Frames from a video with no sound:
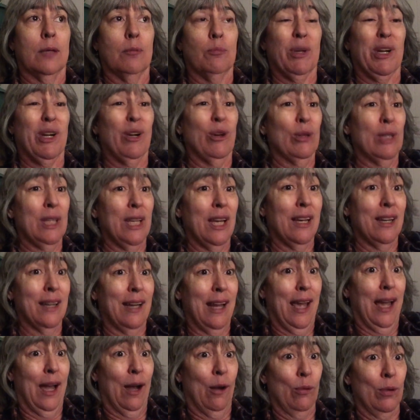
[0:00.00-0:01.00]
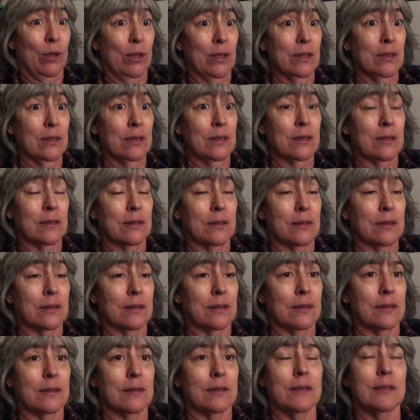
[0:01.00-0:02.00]
But I only had an hour.
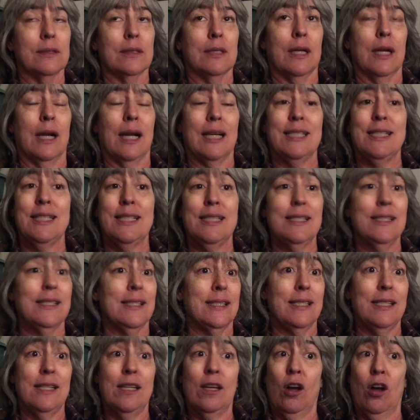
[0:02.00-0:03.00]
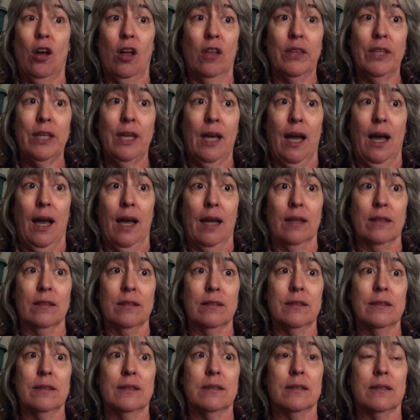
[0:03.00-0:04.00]
I didn't see all the
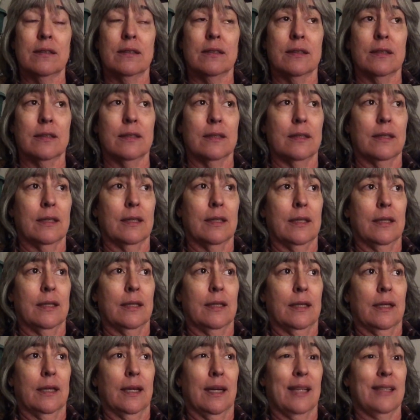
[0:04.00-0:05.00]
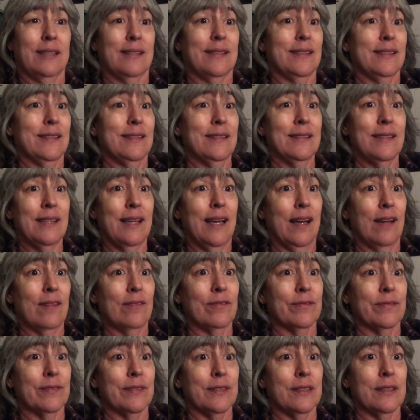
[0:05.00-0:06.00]
aisles. I didn't have
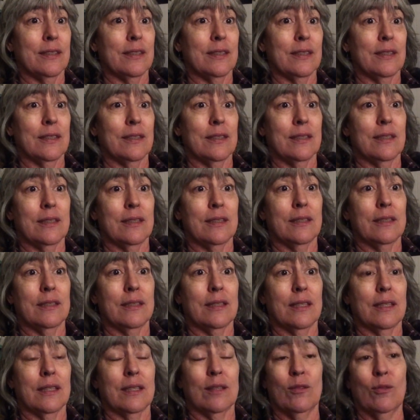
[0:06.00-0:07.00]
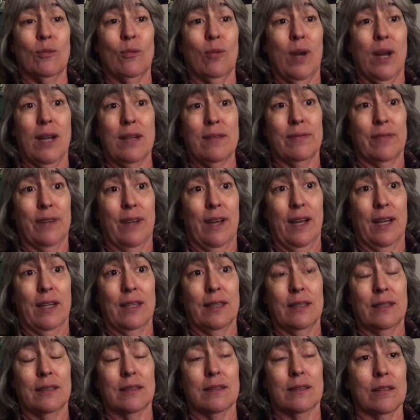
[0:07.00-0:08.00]
uh, Wi
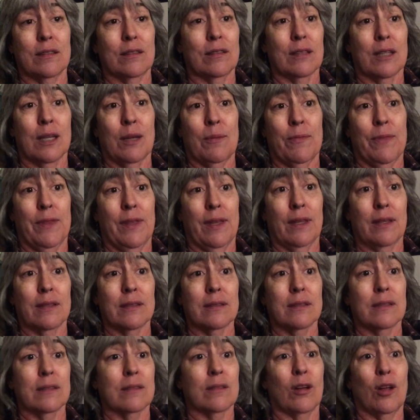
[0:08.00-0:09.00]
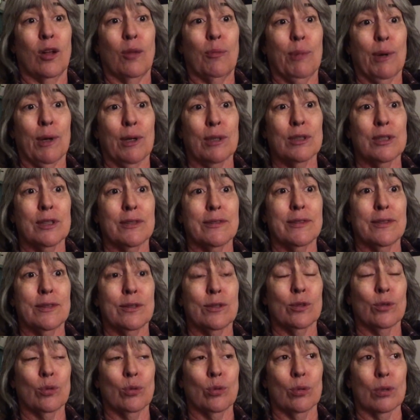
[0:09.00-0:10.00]
Fi to look up things in all parts of the
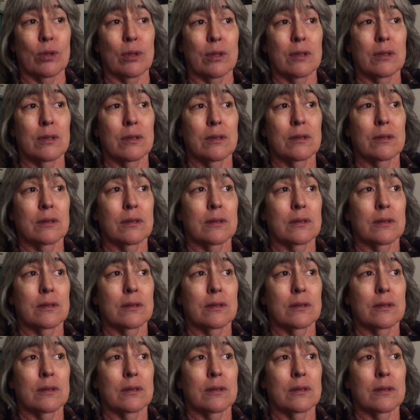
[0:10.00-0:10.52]
store